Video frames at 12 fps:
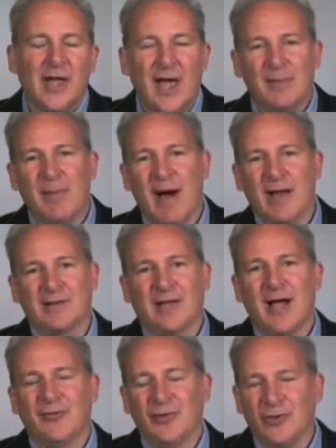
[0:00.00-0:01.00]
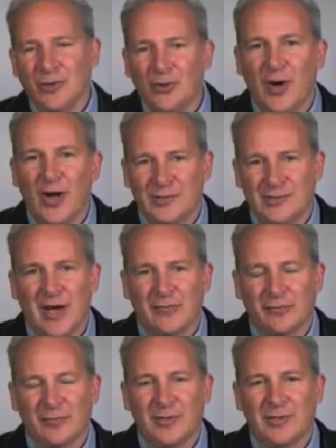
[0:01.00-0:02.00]
and monetizing U.S.
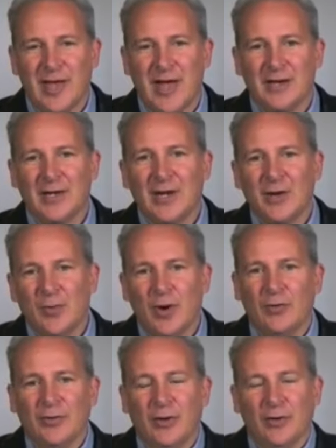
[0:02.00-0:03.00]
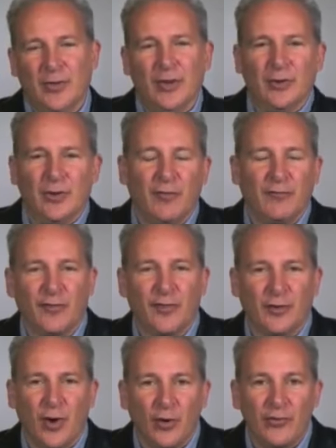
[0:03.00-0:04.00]
government debt, well, they'll go for
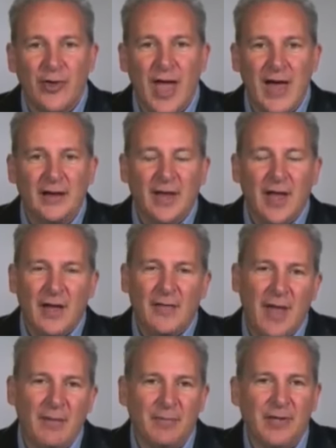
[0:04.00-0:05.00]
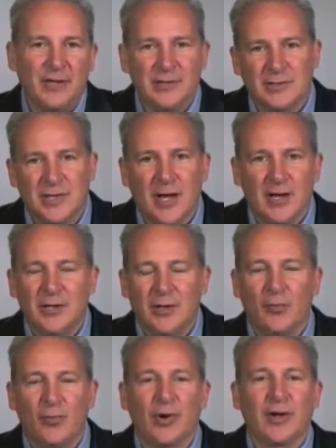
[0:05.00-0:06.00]
their own debt, and that means
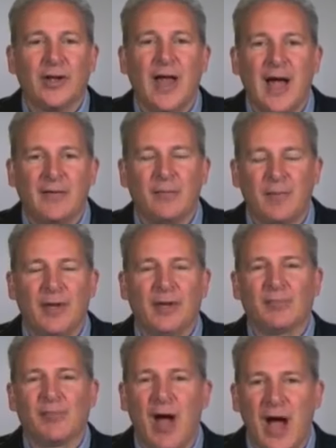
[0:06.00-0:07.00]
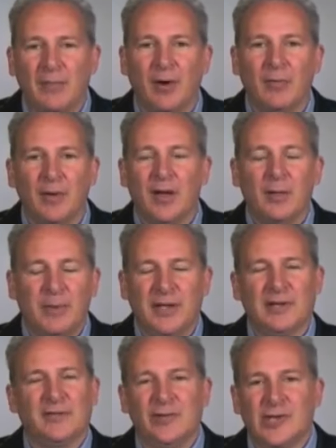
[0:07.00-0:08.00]
we're going to have a bigger problem
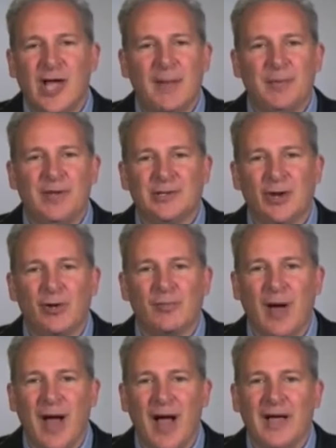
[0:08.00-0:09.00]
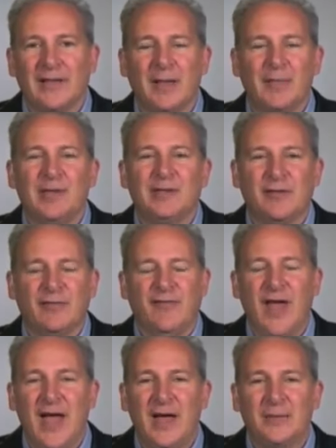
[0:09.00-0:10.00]
because if the Japanese aren't buying. That means the
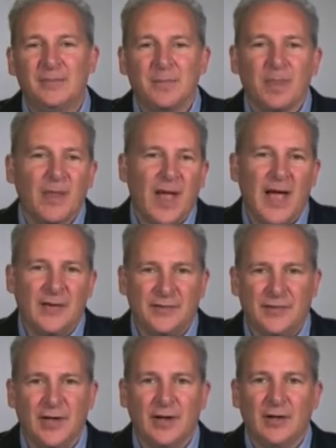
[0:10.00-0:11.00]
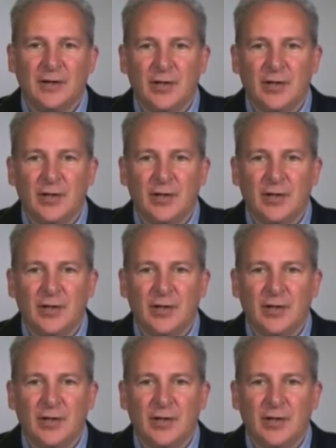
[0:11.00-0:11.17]
Fed has to